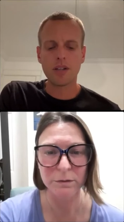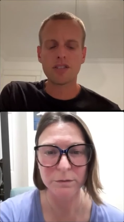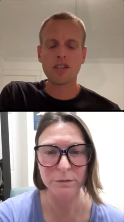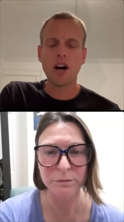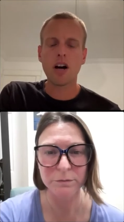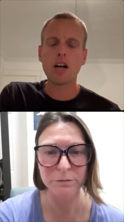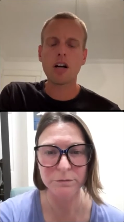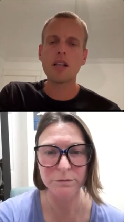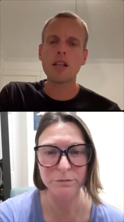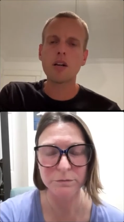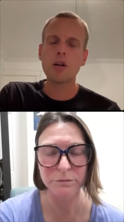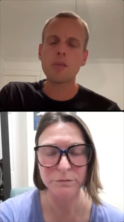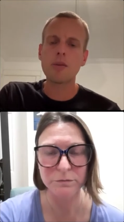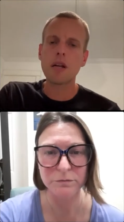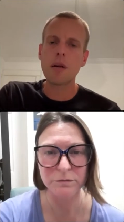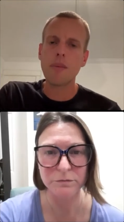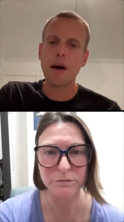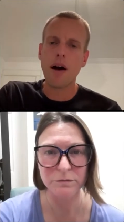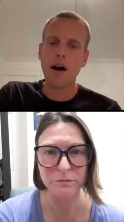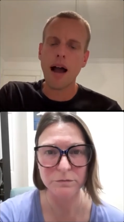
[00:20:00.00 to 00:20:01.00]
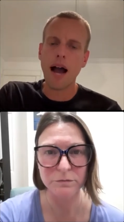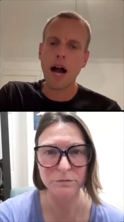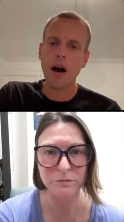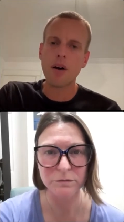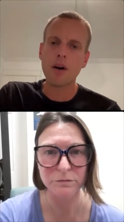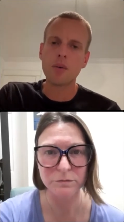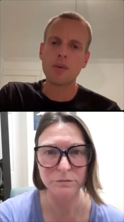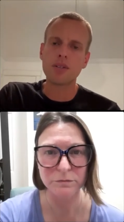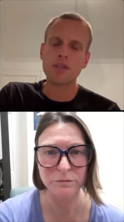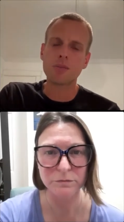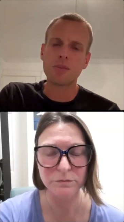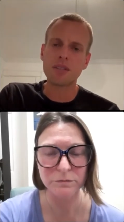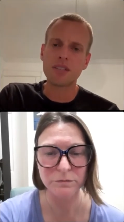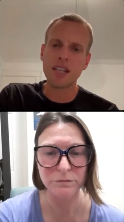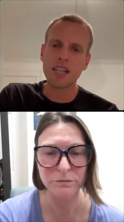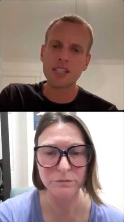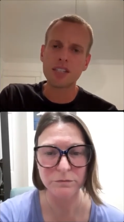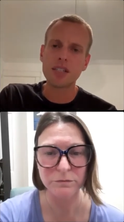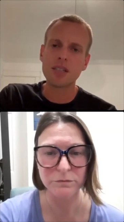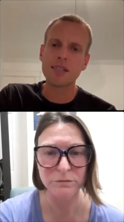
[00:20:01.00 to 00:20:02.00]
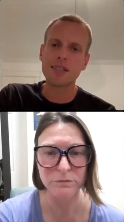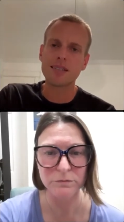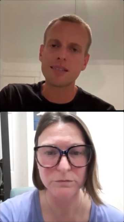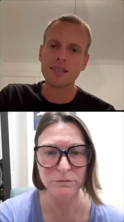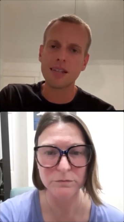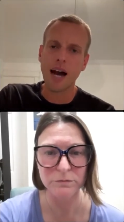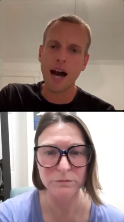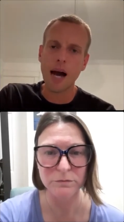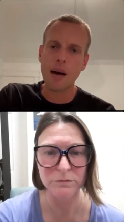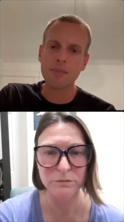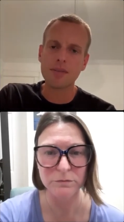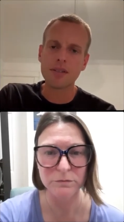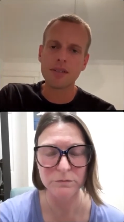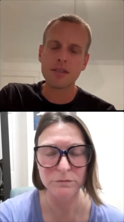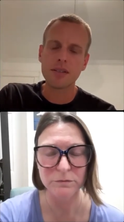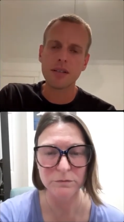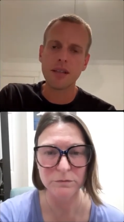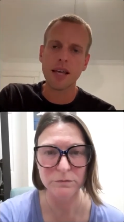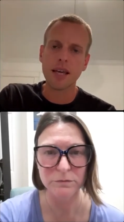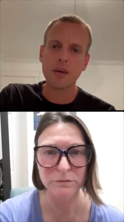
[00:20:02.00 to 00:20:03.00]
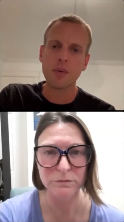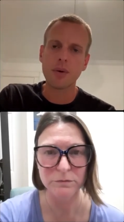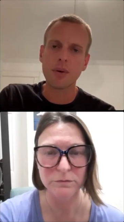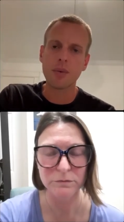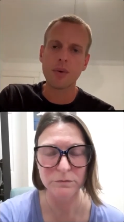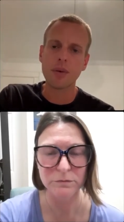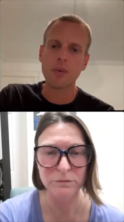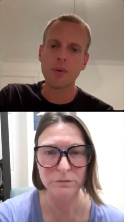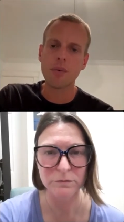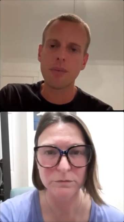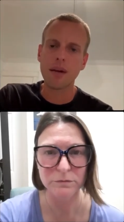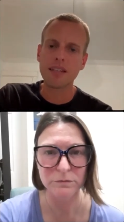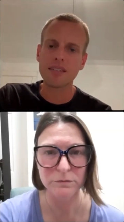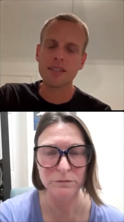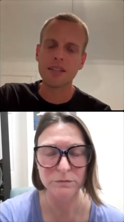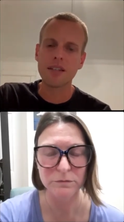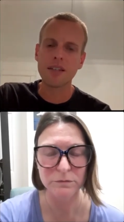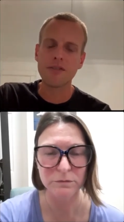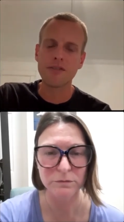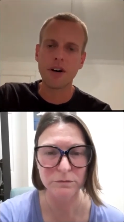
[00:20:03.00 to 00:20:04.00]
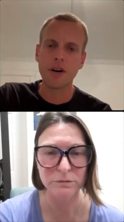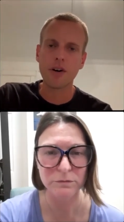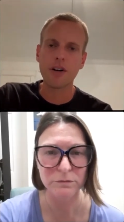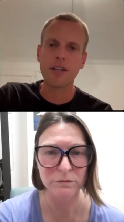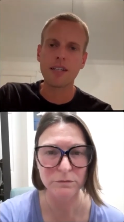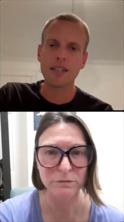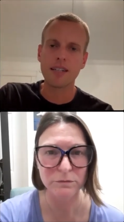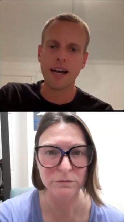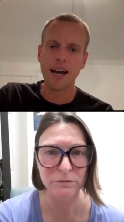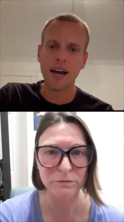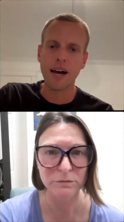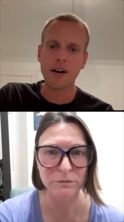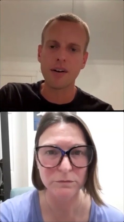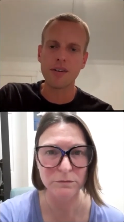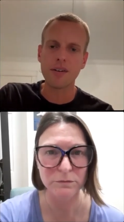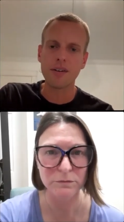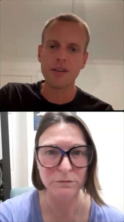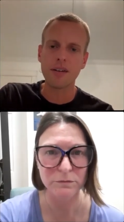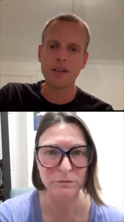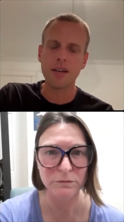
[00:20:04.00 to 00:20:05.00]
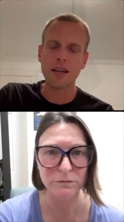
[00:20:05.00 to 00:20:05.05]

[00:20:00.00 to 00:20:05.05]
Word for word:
Speaker 1: talk a little bit about how it was potentially stopped? Like, we, we basically voted it down